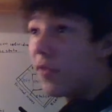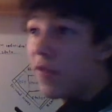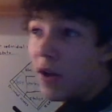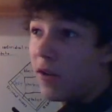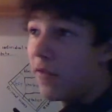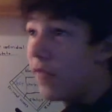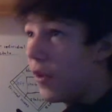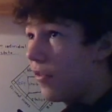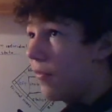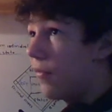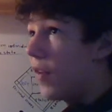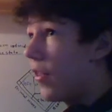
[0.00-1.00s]
of the
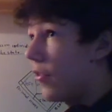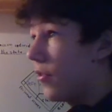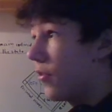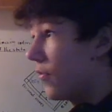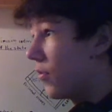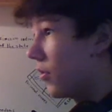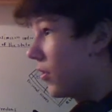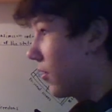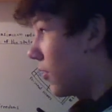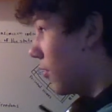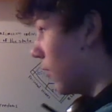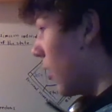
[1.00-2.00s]
founding fathers, if you
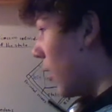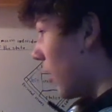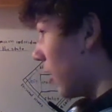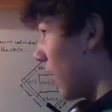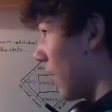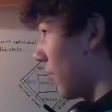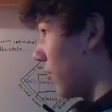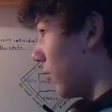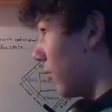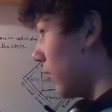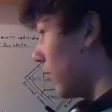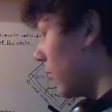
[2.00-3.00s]
didn't know.
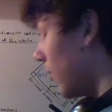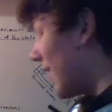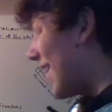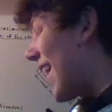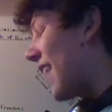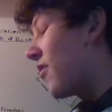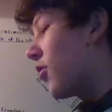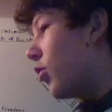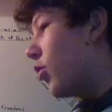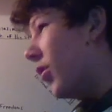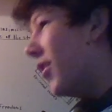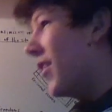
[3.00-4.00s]

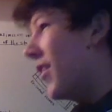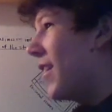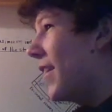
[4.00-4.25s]
Classical